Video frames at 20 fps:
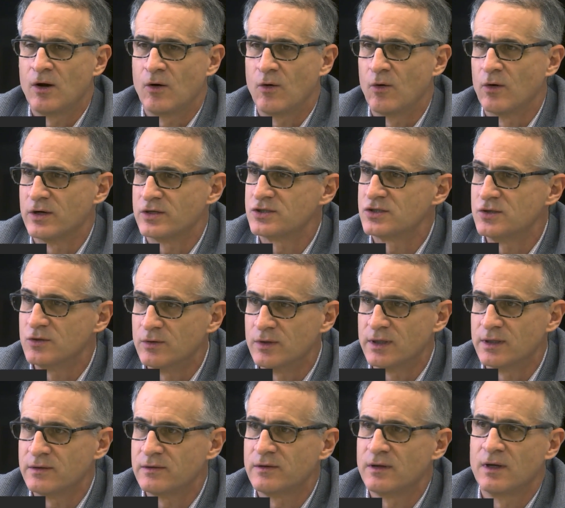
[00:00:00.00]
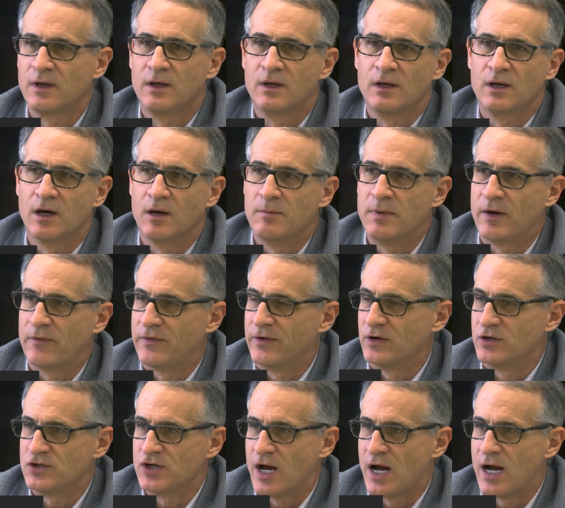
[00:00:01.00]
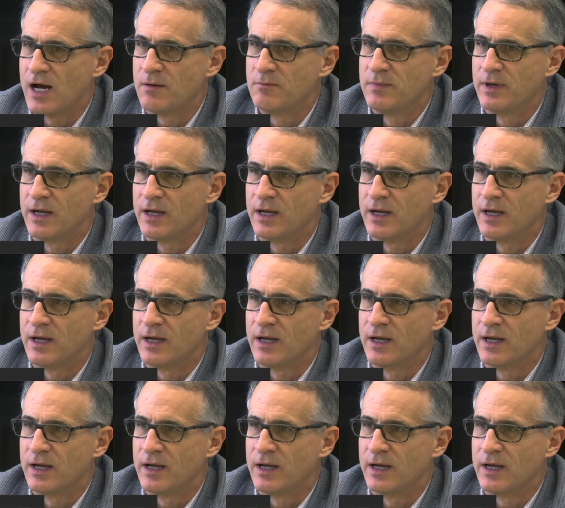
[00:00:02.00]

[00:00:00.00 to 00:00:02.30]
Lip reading: or a student about their job.